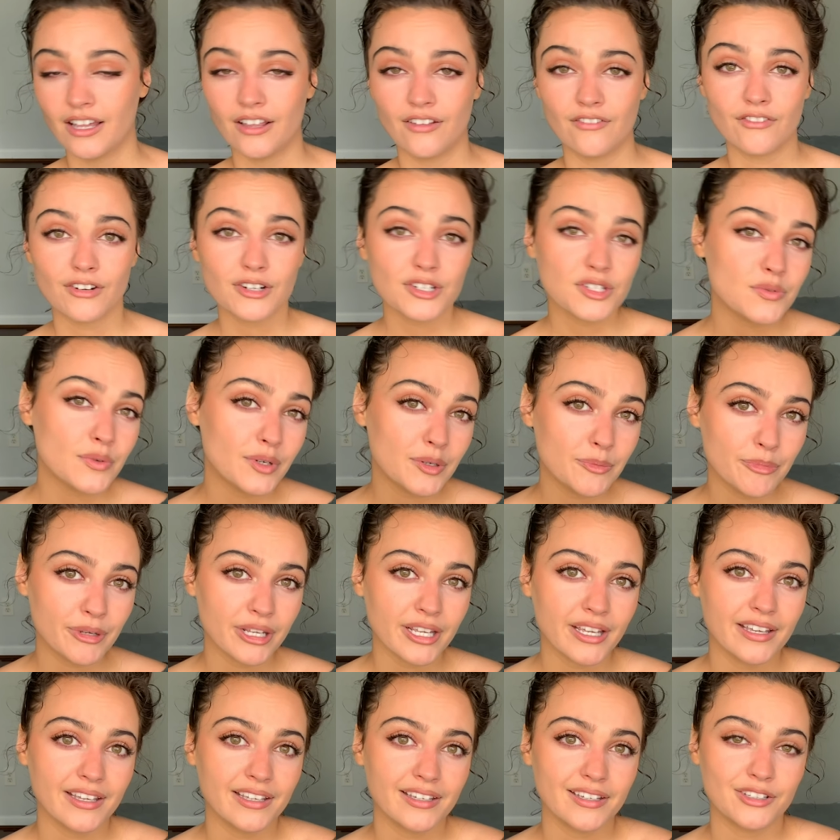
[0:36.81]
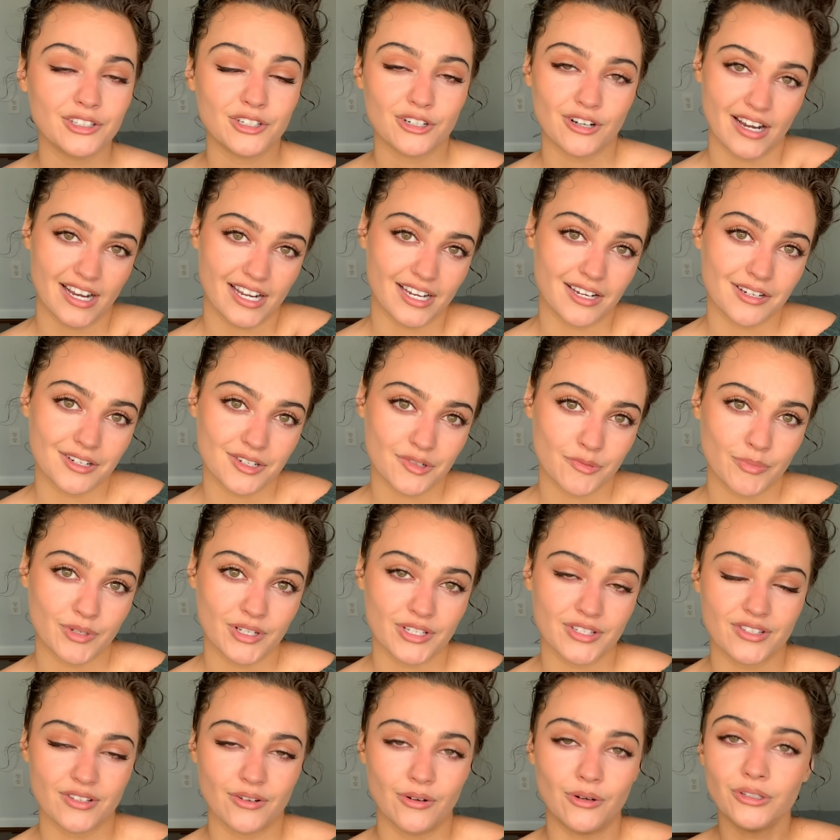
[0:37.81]
First one being your age,
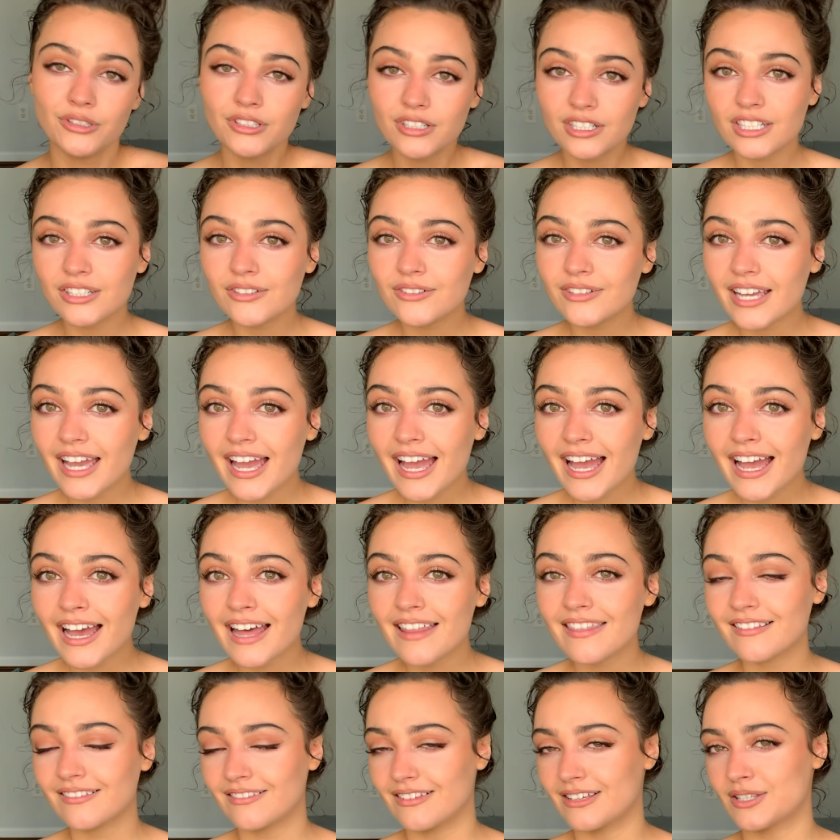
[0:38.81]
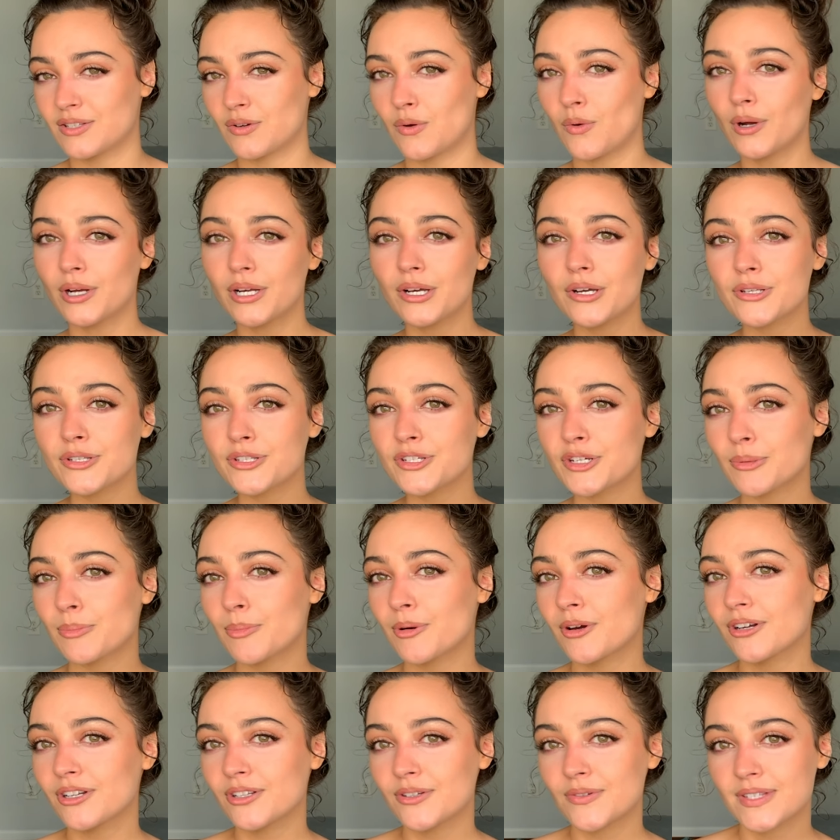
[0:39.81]
because the older you get, the less oils you're
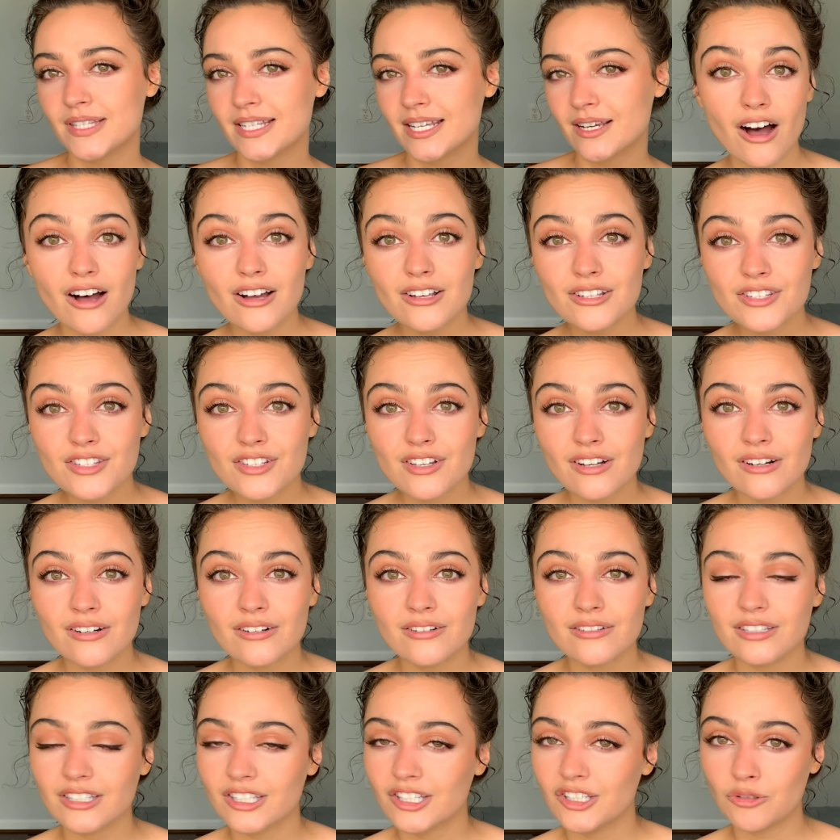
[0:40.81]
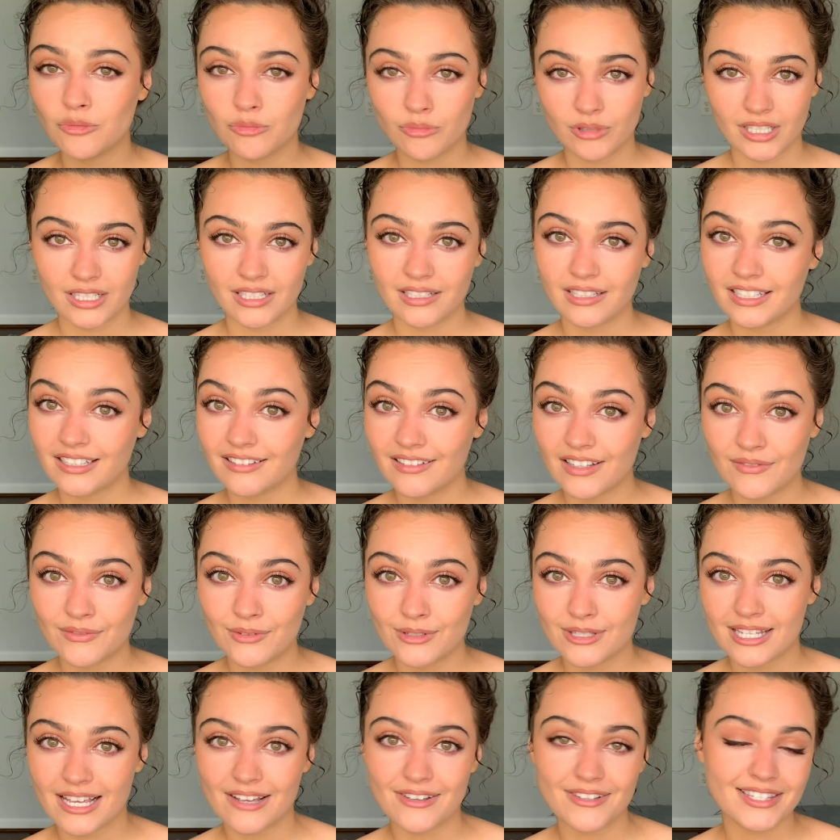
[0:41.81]
producing. Also, the humidity
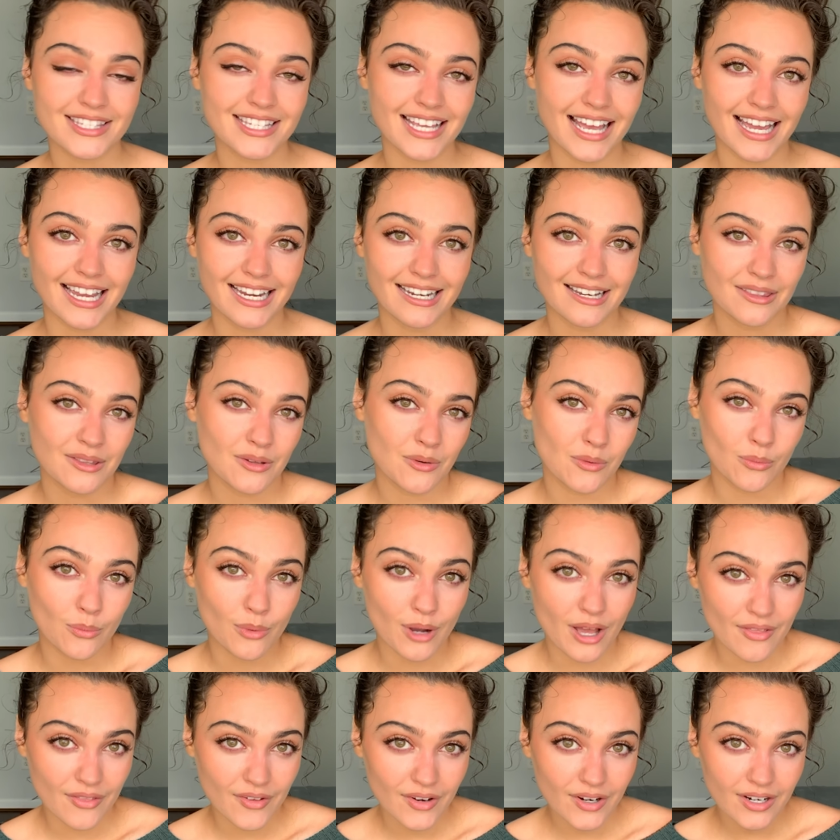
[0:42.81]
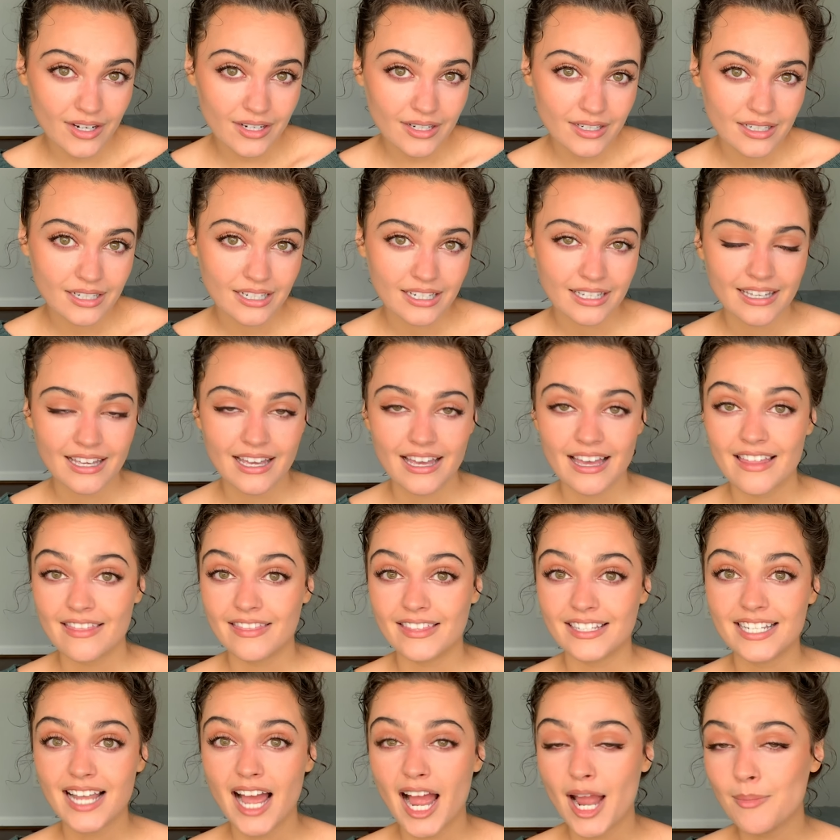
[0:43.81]
levels outside and the weather, the
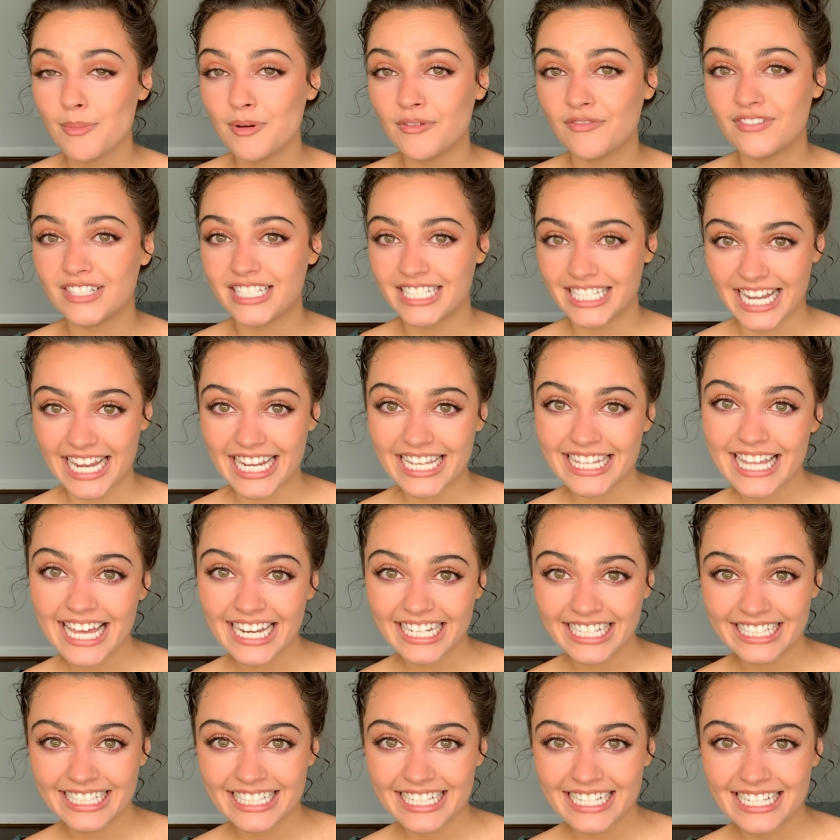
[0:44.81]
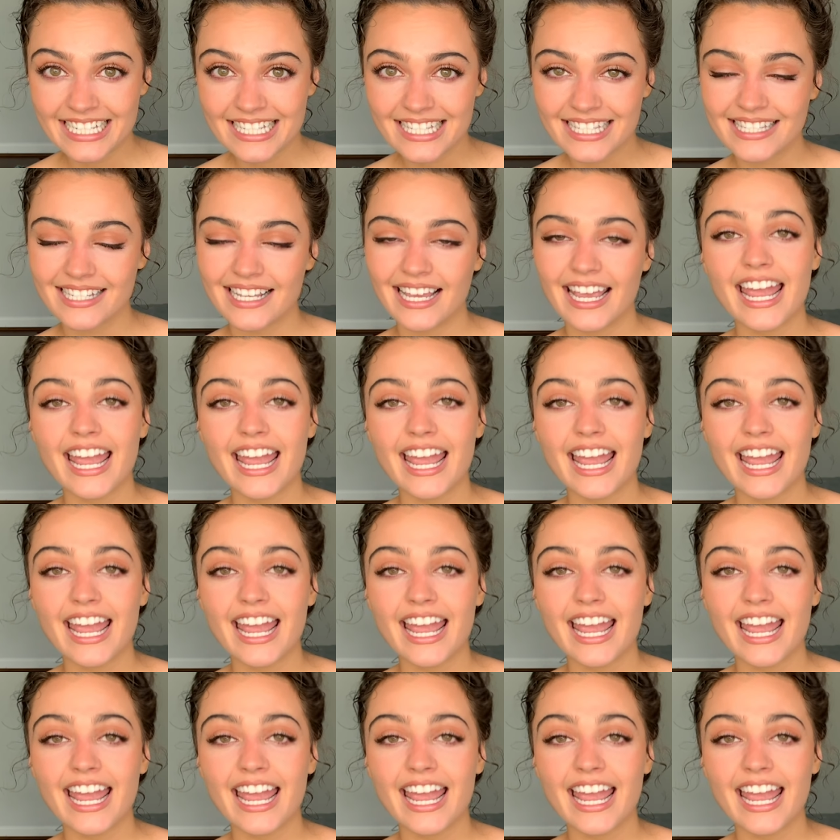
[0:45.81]
time of day that it is,